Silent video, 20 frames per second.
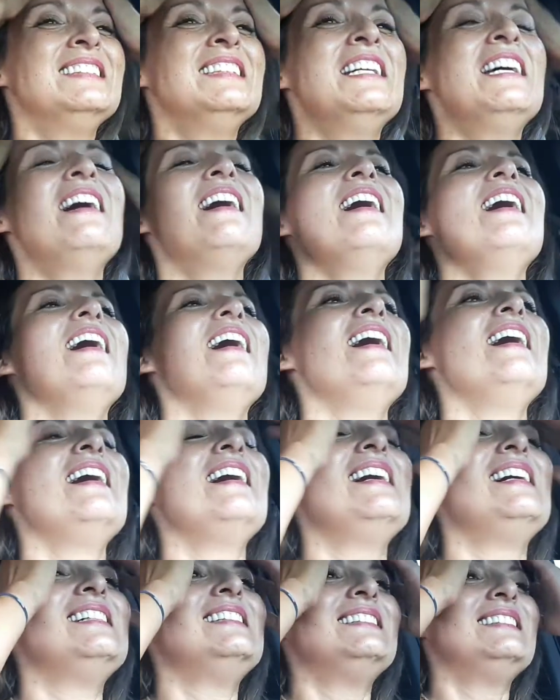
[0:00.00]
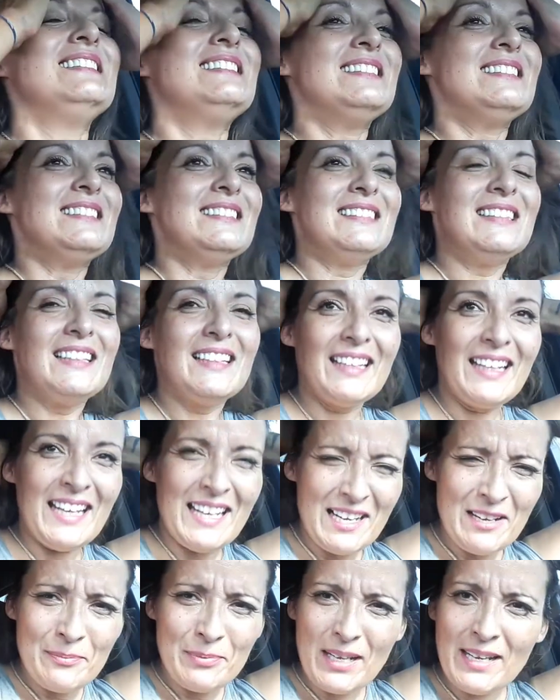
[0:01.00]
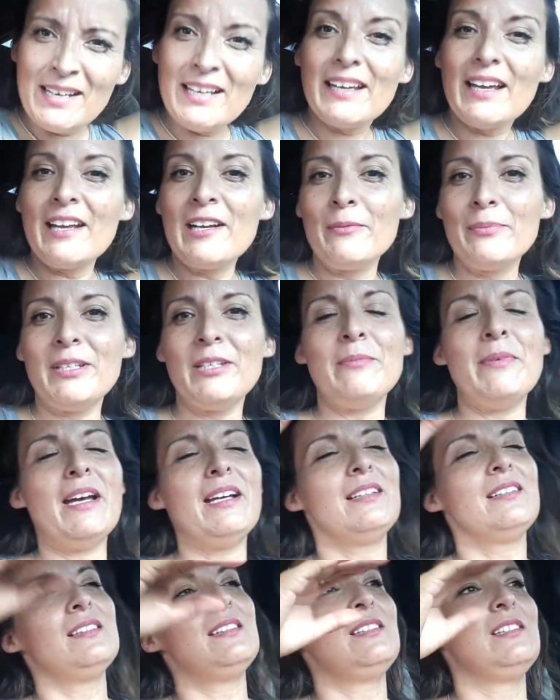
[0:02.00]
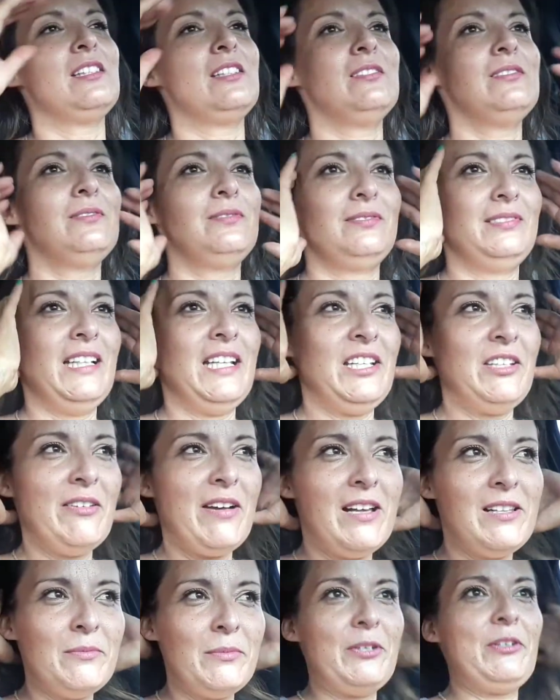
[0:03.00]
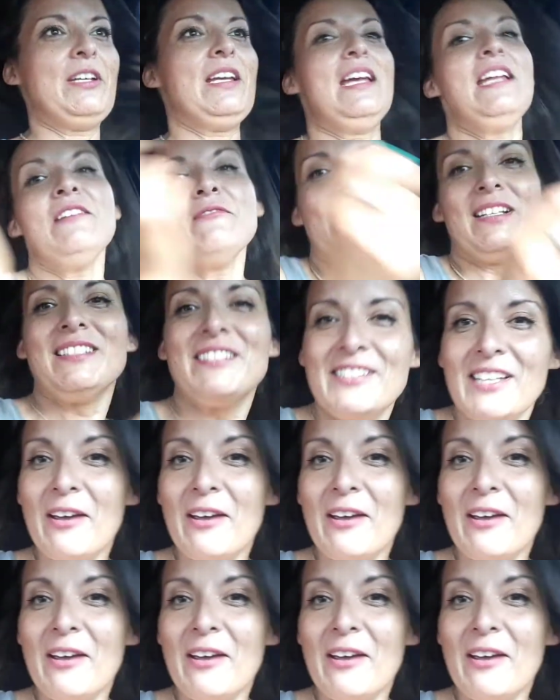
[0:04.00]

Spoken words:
And I'll pay you back, because, you know, thank you, alimony. Anyway, so